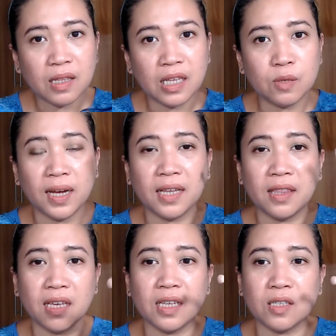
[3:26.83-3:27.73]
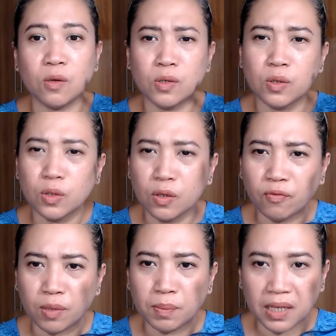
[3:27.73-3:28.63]
That's why I think it's also good
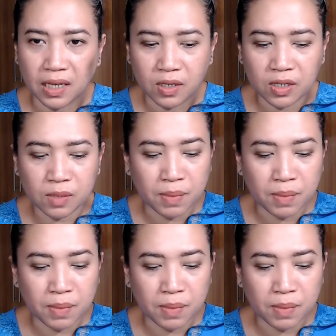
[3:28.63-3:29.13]
for beginners,